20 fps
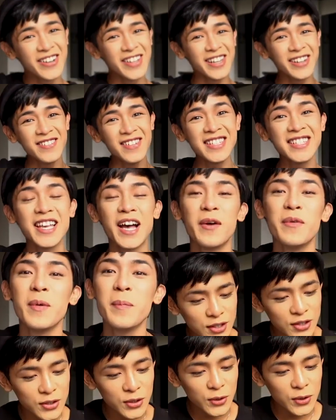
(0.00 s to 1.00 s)
Wala masabi.
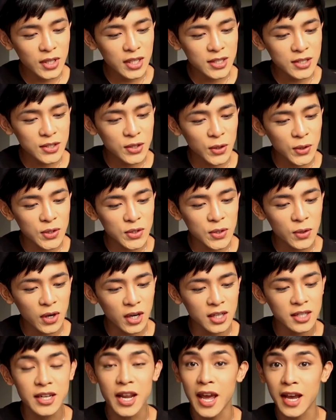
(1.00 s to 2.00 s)
So let's go to
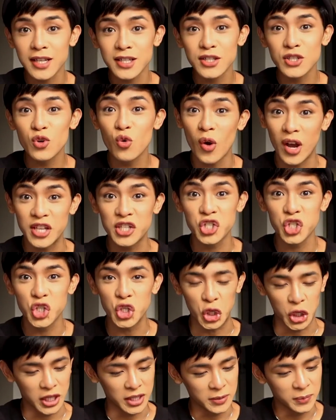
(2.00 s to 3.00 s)
our next
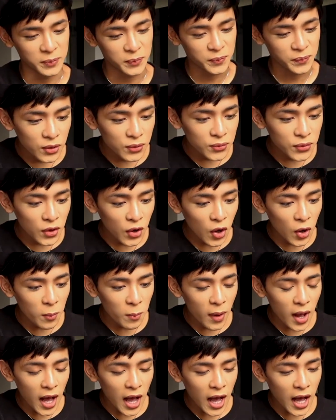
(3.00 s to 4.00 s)
question.
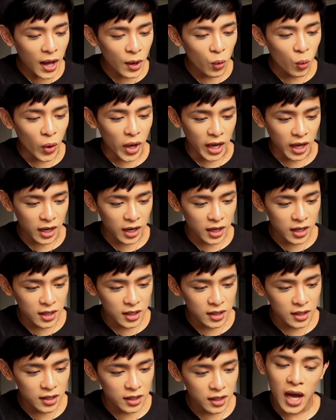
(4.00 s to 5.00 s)
From Awek.
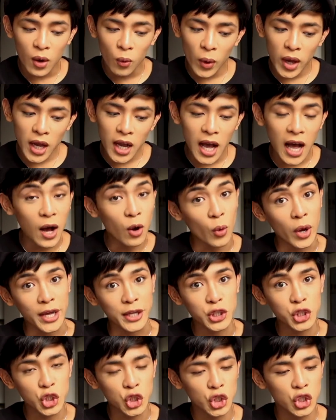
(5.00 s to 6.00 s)
Awek?
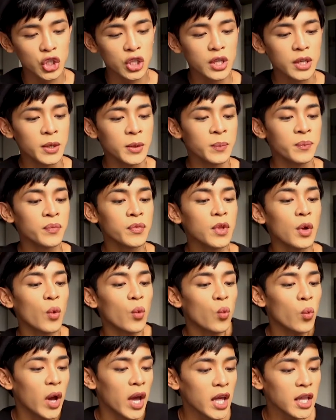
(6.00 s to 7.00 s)
Awech.
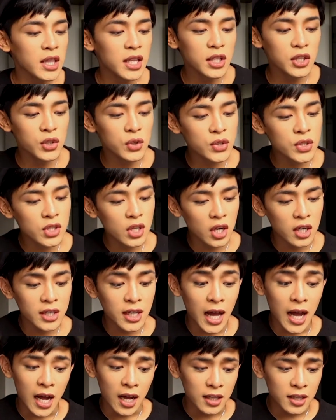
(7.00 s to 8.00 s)
When did you
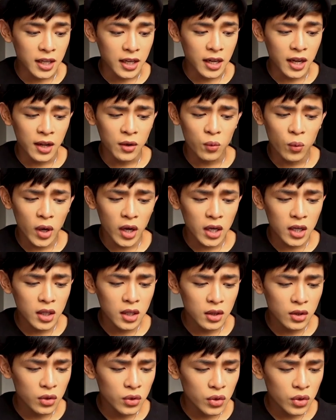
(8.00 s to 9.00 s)
start acting and
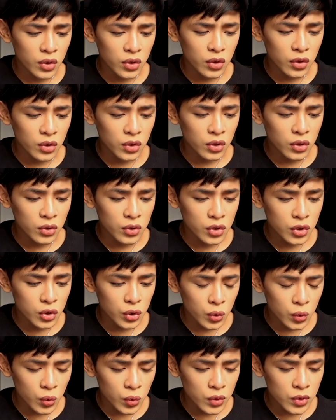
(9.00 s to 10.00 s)
why do you
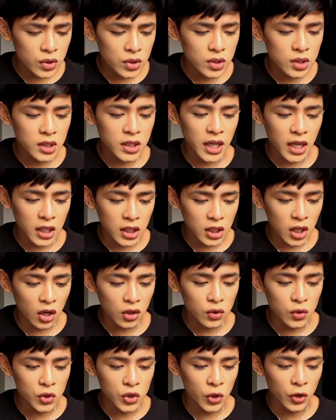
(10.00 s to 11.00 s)
choose
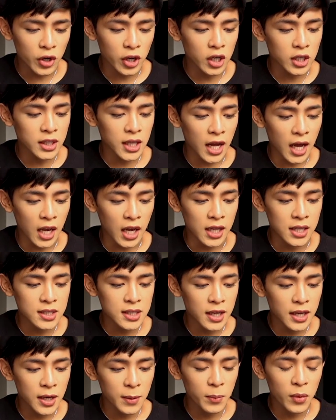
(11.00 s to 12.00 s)
TikTok to show your talent?
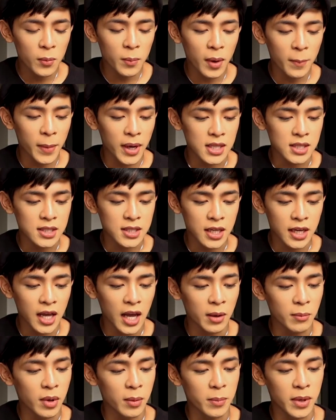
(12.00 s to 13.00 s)
Sana po mapansin,
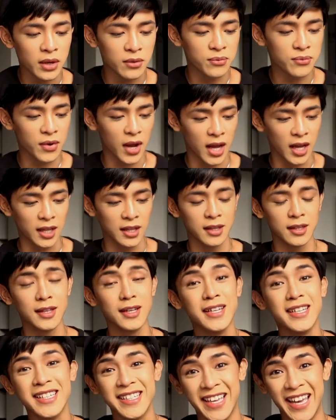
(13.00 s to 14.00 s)
I'm a big fan.
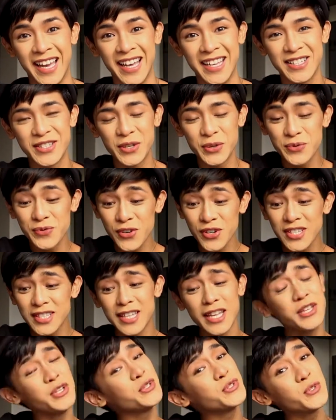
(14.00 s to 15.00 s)
Yes, so
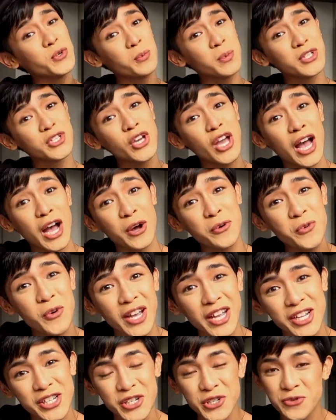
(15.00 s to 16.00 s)
first, thank you so much,
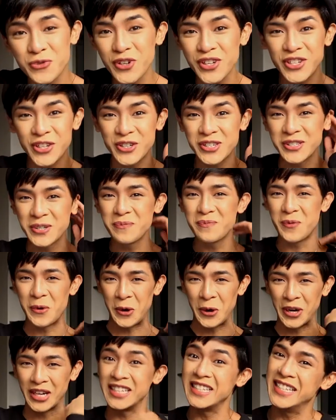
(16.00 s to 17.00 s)
Awech, for your
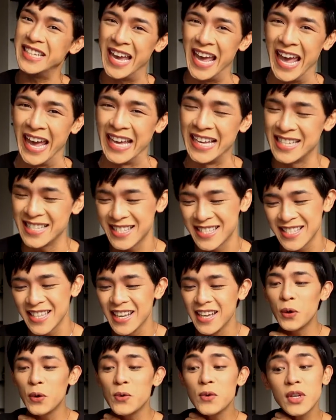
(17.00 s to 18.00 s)
support. Yes.
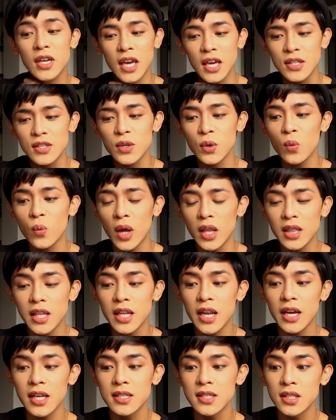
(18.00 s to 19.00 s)
Okay, so when
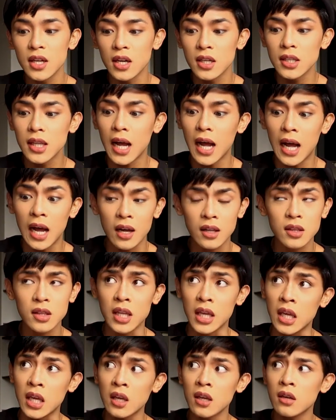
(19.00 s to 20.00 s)
did I start
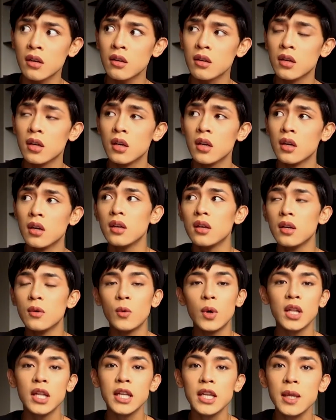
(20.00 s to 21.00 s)
acting?
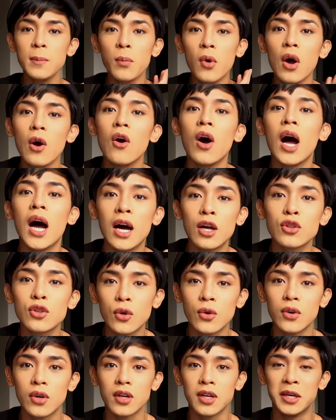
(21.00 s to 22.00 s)
Well, hindi po ako
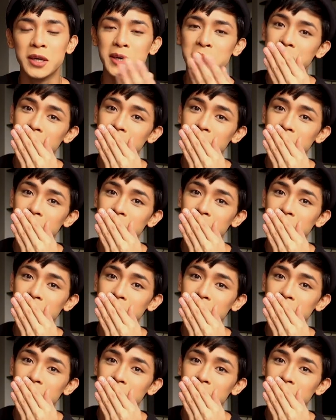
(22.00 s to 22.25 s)
actor.